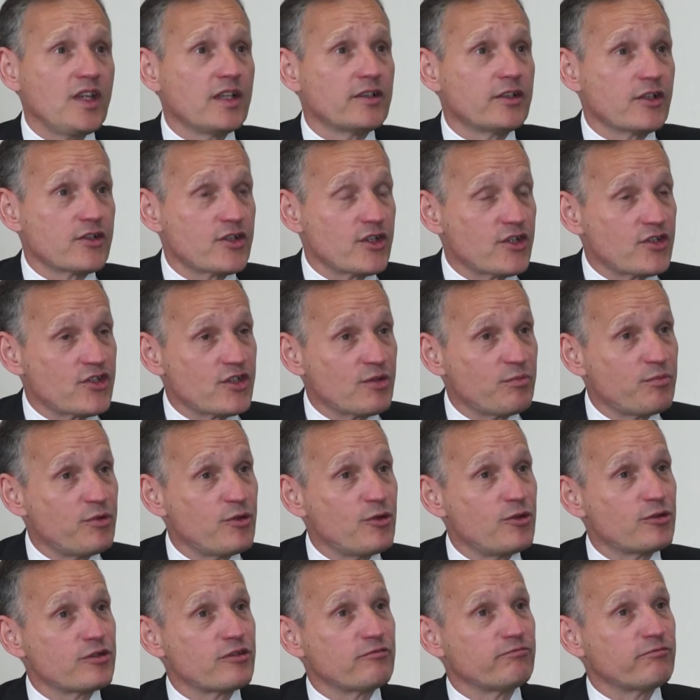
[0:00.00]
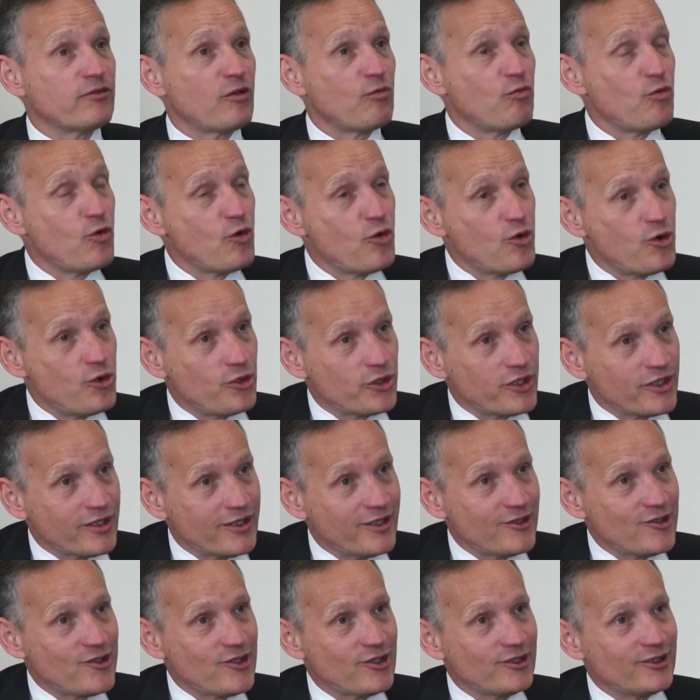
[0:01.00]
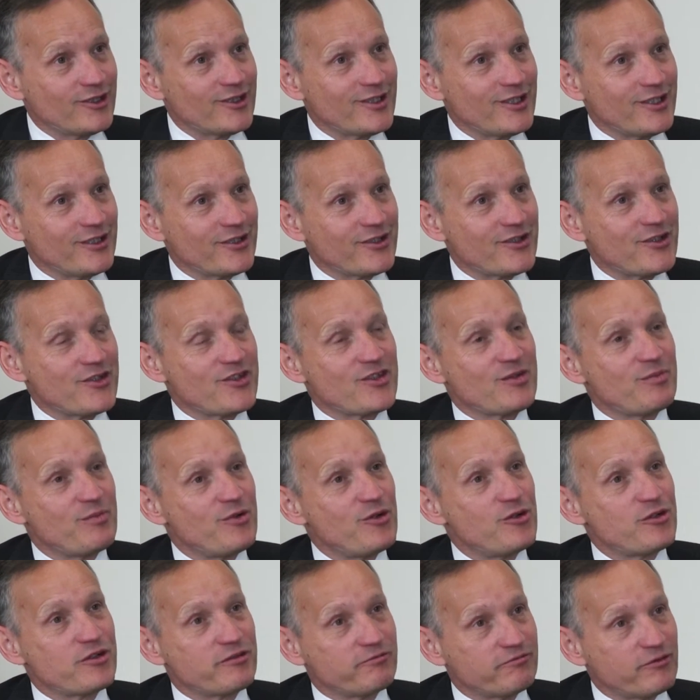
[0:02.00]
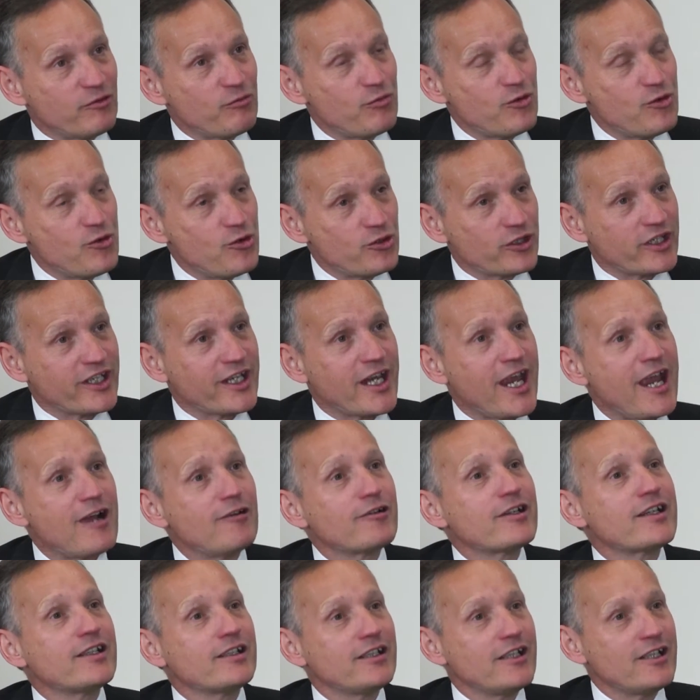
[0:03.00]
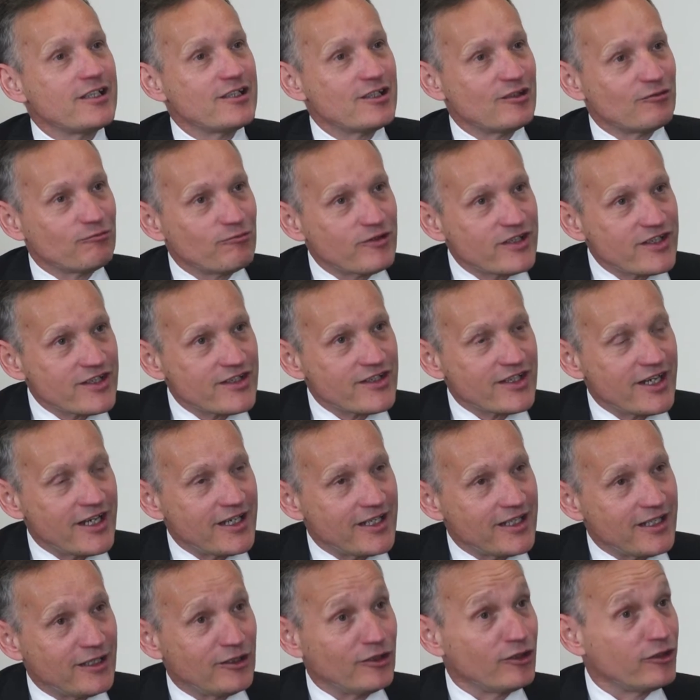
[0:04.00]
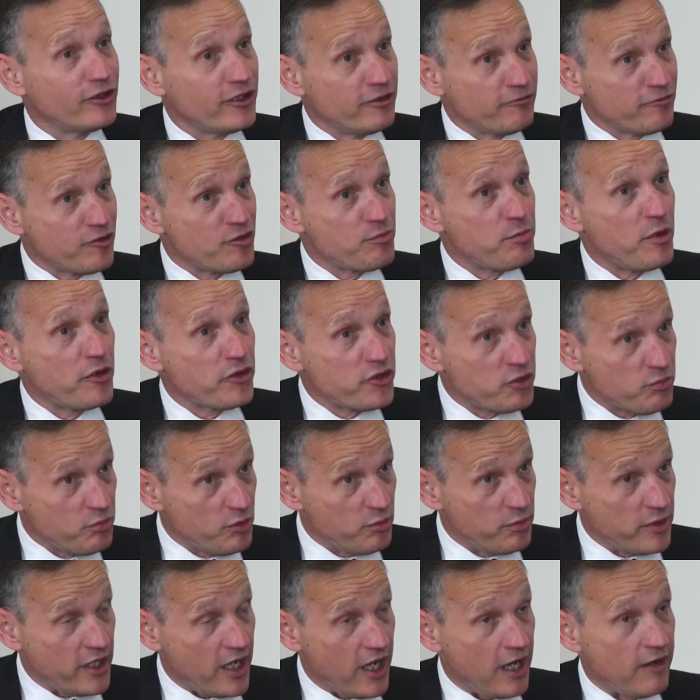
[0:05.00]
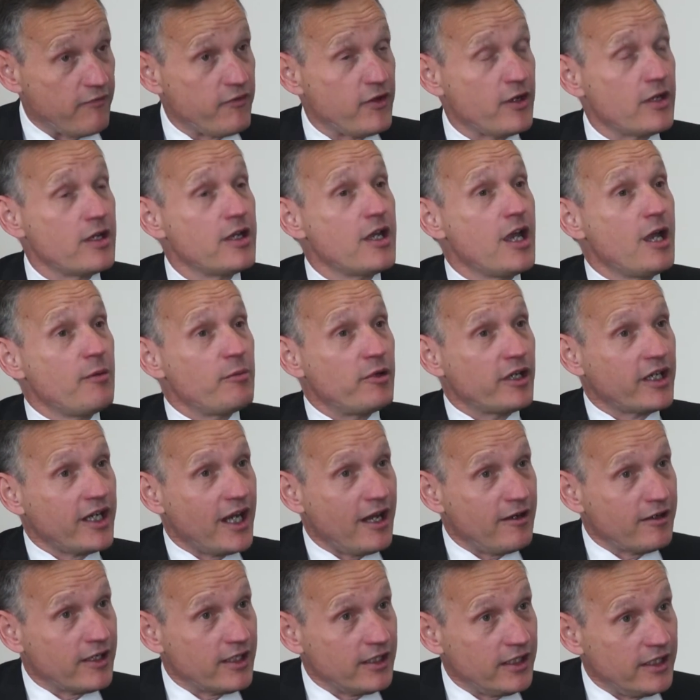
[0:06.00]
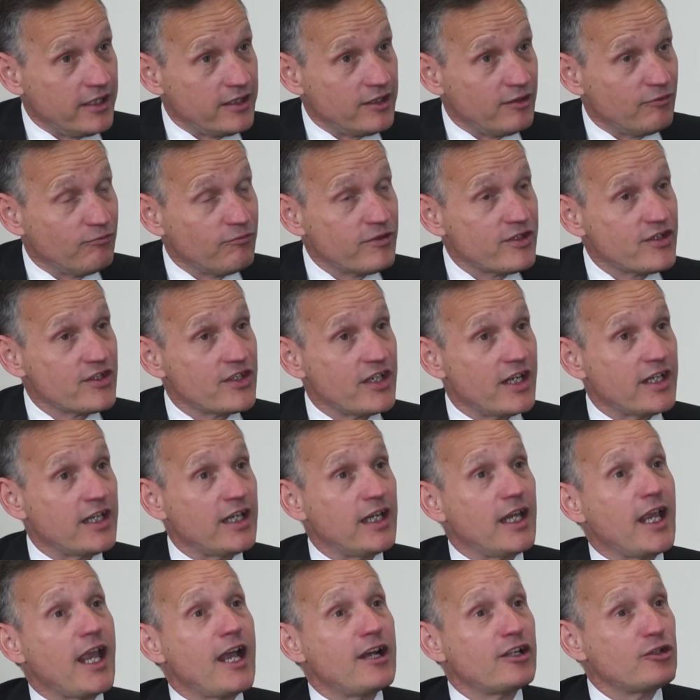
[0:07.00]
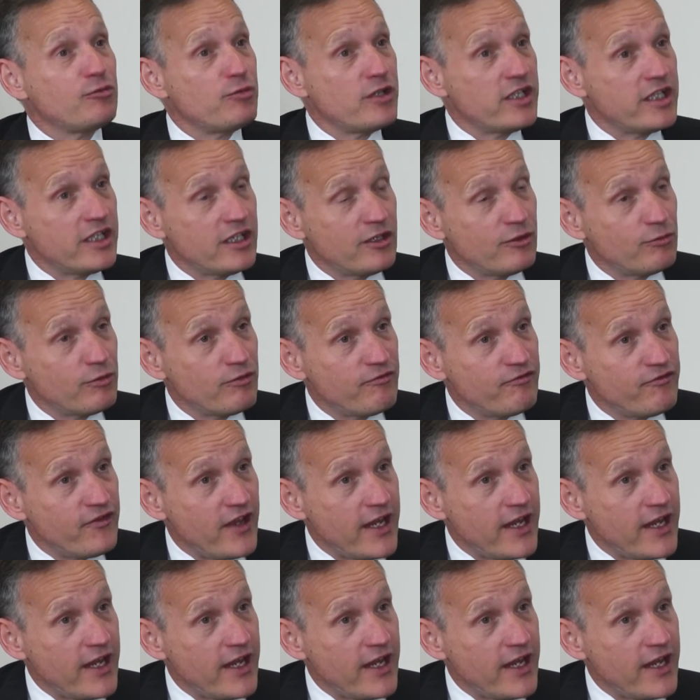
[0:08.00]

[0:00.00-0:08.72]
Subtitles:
Does it support and reward agility? Does it support and reward calculated risk-taking? Not irresponsible behavior, but calculated risk-taking. How do we deal with